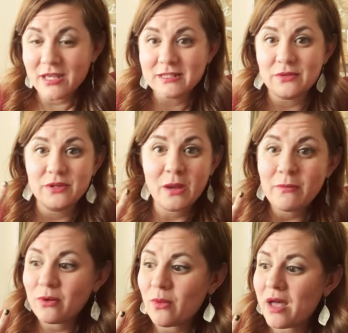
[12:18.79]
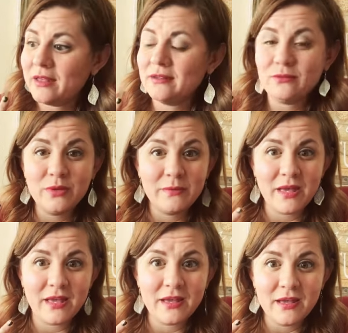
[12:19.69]
So 1, we
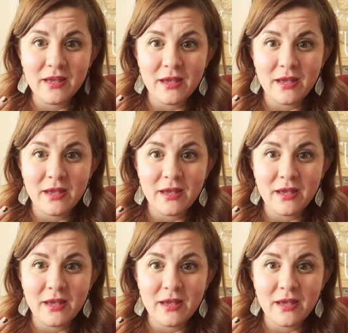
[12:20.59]
make